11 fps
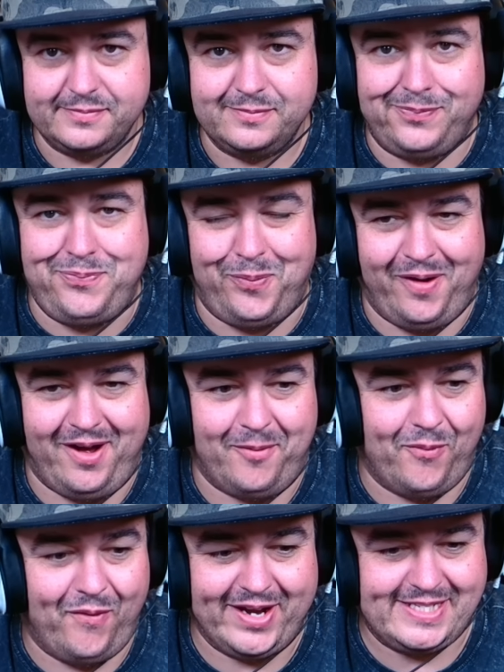
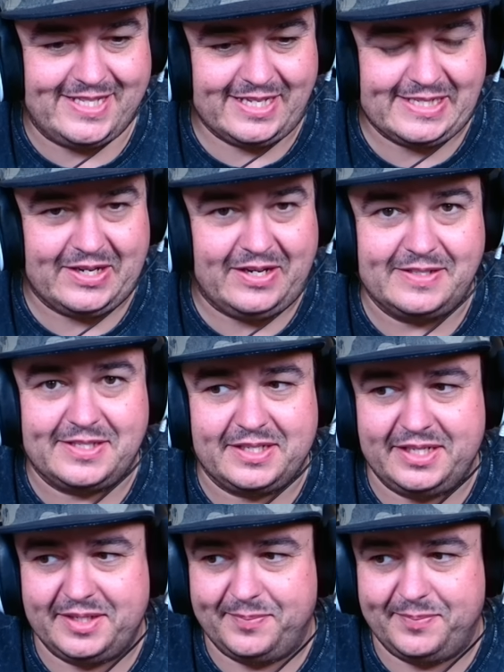What is this answer going to